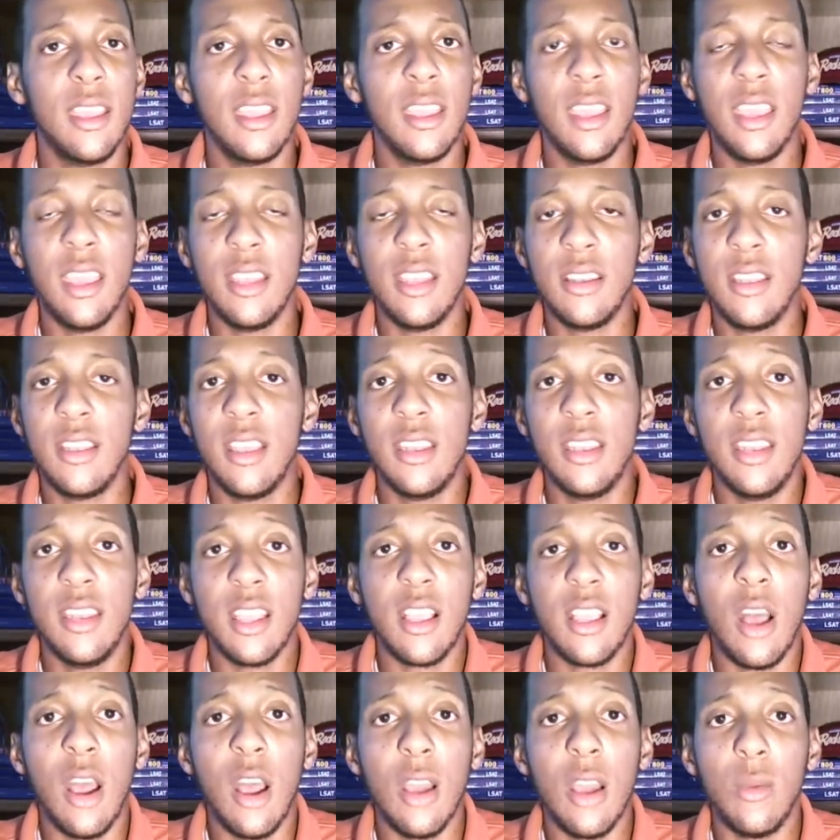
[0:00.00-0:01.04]
And
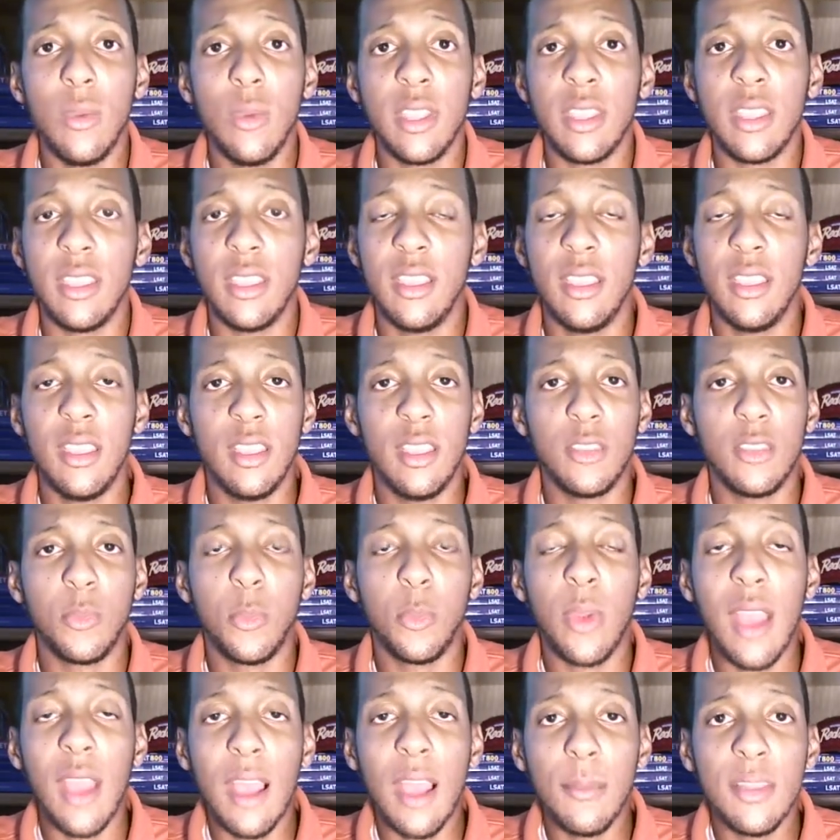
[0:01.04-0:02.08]
Nick Hardwick is
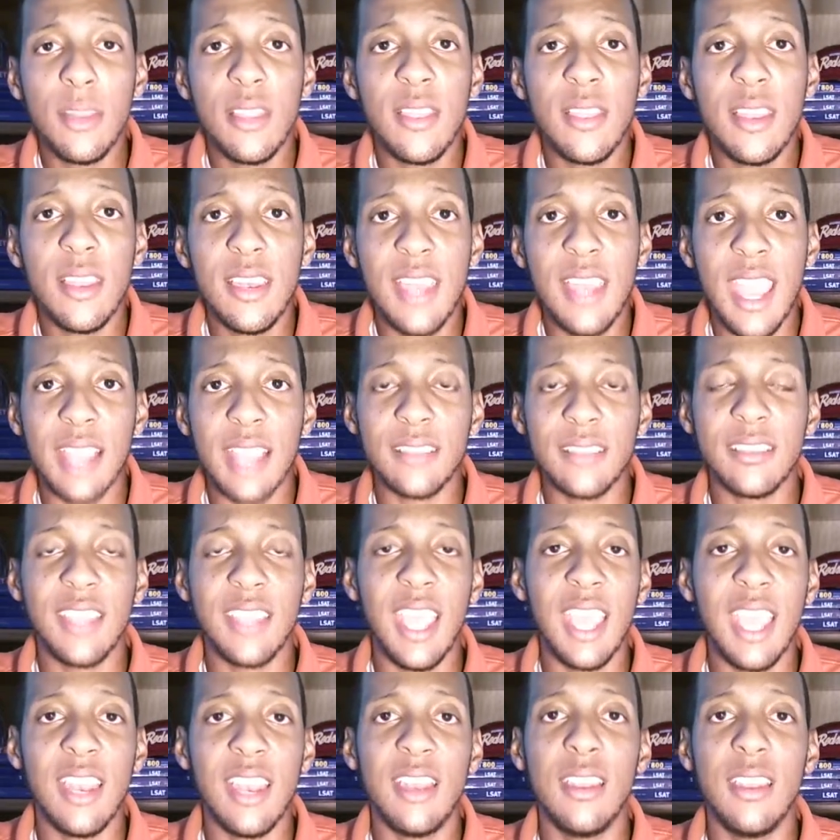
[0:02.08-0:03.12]
probably the next
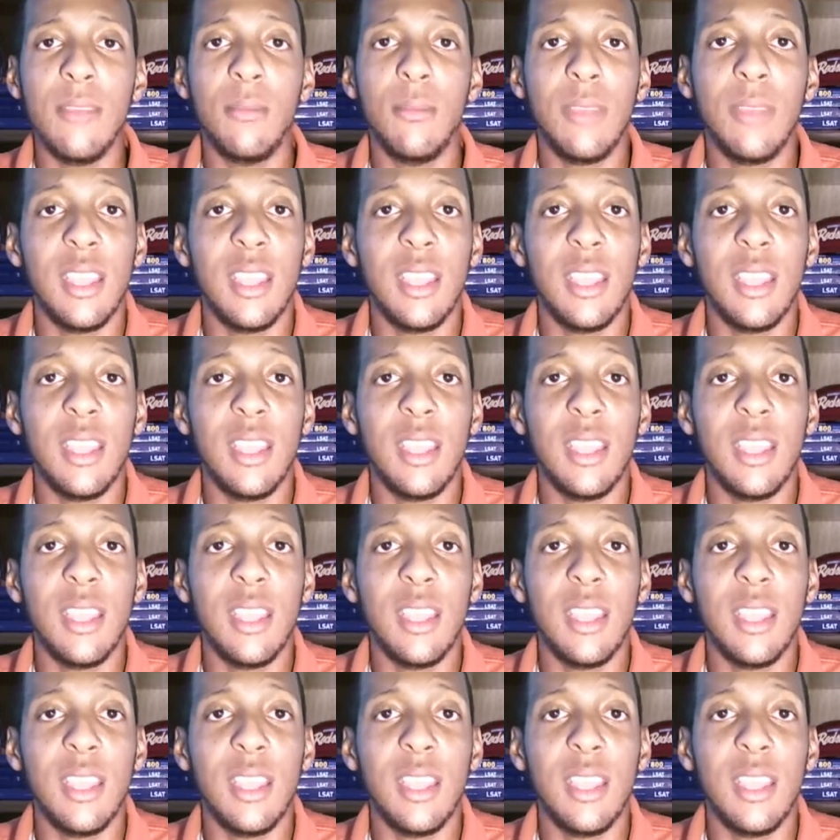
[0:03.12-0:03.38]
candidate,